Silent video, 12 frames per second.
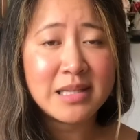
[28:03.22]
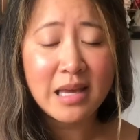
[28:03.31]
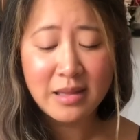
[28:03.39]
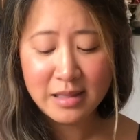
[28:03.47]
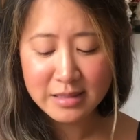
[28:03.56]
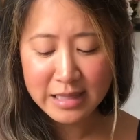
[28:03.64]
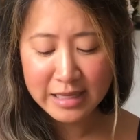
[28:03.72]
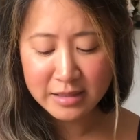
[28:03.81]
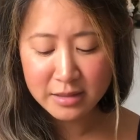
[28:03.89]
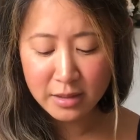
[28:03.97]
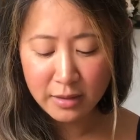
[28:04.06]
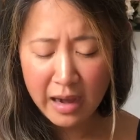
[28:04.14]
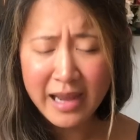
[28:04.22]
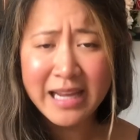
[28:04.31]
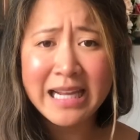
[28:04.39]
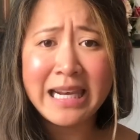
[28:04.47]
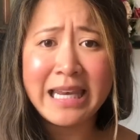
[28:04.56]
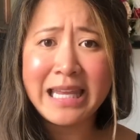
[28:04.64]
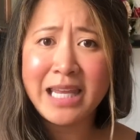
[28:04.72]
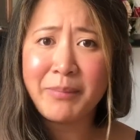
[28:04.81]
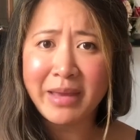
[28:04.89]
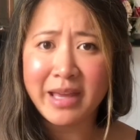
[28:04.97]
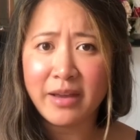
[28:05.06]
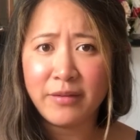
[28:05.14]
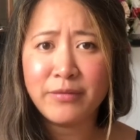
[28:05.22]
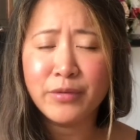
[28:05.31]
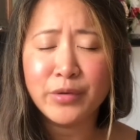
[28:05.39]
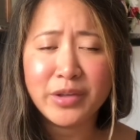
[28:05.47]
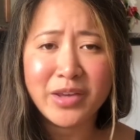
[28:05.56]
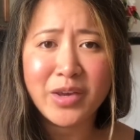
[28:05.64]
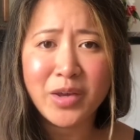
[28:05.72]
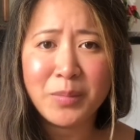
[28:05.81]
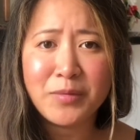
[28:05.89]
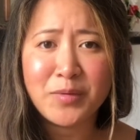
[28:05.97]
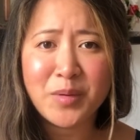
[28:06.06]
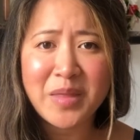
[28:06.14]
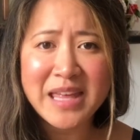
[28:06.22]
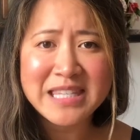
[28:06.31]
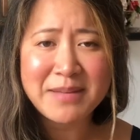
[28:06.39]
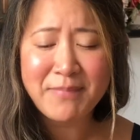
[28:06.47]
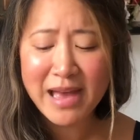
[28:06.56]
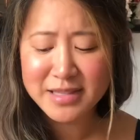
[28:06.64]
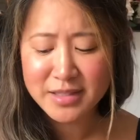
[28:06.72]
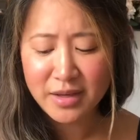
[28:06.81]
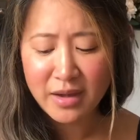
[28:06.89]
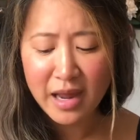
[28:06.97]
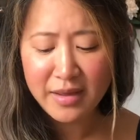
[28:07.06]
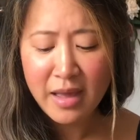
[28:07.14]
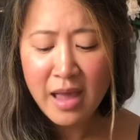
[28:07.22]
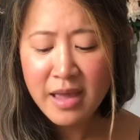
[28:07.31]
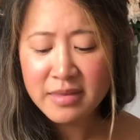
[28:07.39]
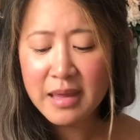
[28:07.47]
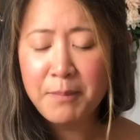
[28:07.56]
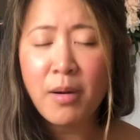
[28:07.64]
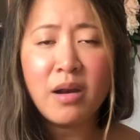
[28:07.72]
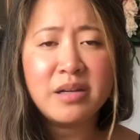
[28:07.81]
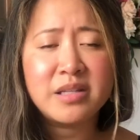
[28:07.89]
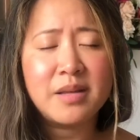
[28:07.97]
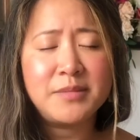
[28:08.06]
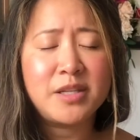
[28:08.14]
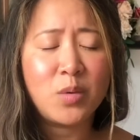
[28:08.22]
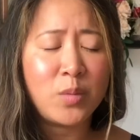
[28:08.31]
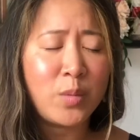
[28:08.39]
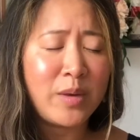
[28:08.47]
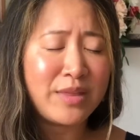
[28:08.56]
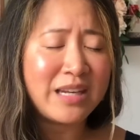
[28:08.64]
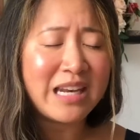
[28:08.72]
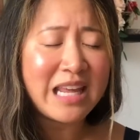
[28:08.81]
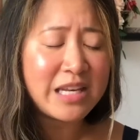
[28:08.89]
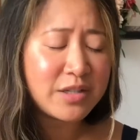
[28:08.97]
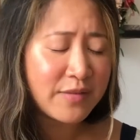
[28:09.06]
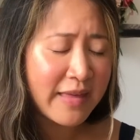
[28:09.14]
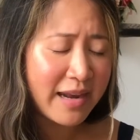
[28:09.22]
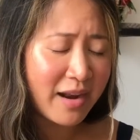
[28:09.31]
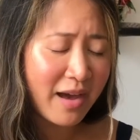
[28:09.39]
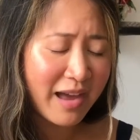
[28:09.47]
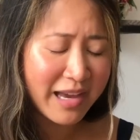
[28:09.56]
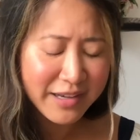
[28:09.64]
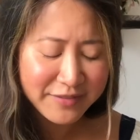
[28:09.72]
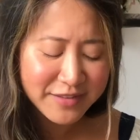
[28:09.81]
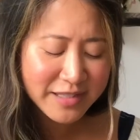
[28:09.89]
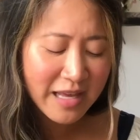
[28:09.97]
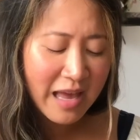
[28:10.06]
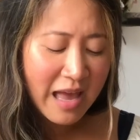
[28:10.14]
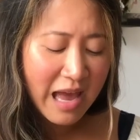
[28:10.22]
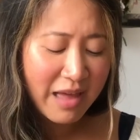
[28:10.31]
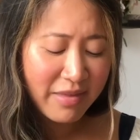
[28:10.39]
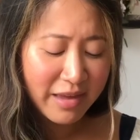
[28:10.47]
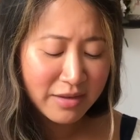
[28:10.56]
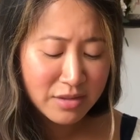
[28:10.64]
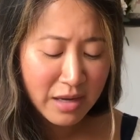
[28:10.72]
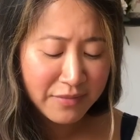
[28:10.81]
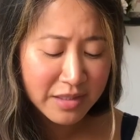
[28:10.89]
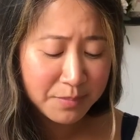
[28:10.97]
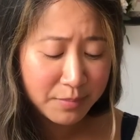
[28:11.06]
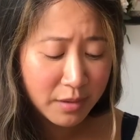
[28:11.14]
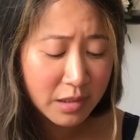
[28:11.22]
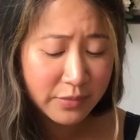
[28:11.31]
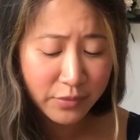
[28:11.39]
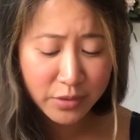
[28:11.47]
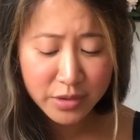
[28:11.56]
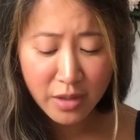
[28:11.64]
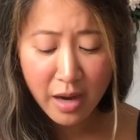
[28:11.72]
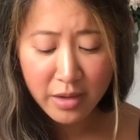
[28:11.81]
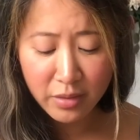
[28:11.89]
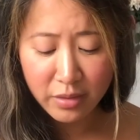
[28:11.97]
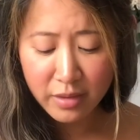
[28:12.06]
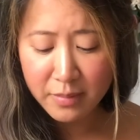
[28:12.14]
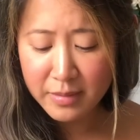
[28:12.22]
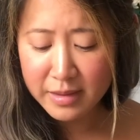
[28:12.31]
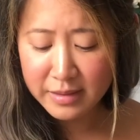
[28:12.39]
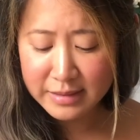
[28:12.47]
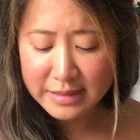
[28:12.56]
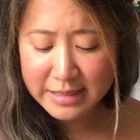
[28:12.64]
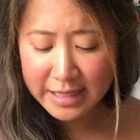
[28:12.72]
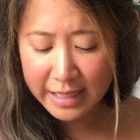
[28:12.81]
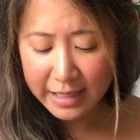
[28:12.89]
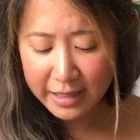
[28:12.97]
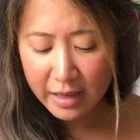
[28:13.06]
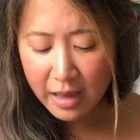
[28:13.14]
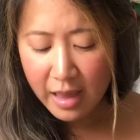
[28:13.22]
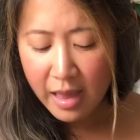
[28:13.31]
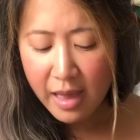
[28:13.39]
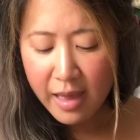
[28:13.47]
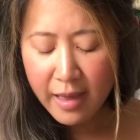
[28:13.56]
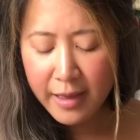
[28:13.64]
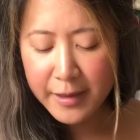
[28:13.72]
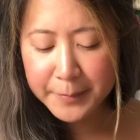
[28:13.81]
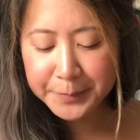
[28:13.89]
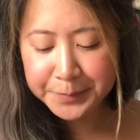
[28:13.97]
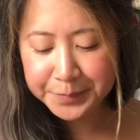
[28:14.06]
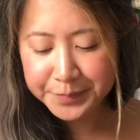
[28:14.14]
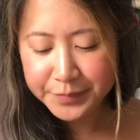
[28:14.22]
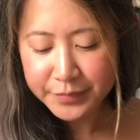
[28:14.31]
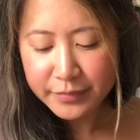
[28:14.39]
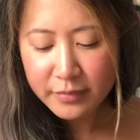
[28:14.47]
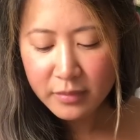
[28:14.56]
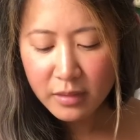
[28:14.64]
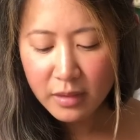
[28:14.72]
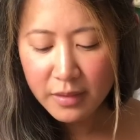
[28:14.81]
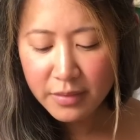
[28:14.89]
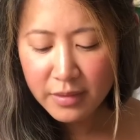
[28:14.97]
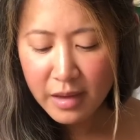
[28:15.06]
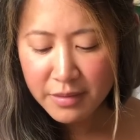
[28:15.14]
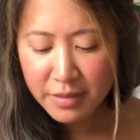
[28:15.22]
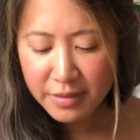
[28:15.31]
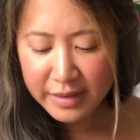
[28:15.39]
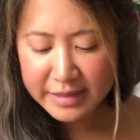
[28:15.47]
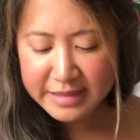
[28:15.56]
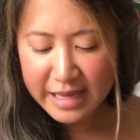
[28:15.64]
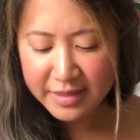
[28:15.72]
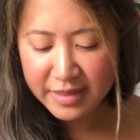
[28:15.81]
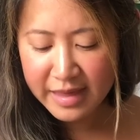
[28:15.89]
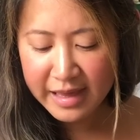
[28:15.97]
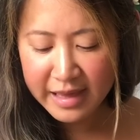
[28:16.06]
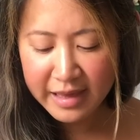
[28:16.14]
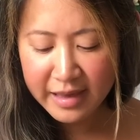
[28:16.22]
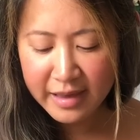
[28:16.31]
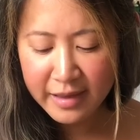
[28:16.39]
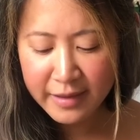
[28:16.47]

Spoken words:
to get these things like gleaming for you before they're sent back to you. Like, they polish them till within an inch of their lives, and they do have this beautiful shine on them that you can see. The other thing is that they